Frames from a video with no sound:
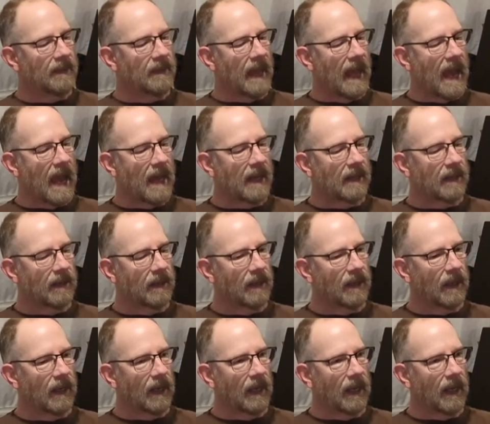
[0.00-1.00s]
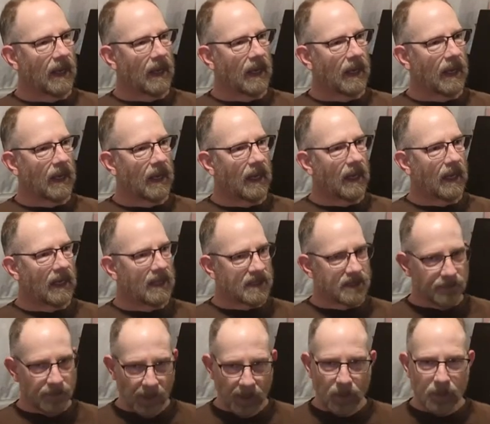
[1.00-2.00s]
that its
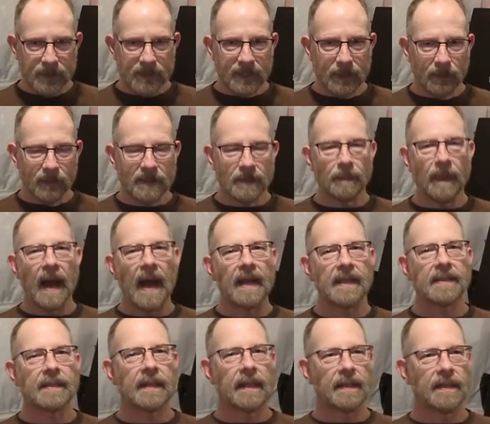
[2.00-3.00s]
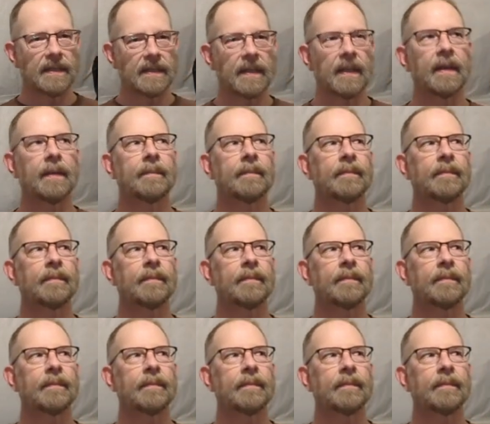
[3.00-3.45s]
frequency response is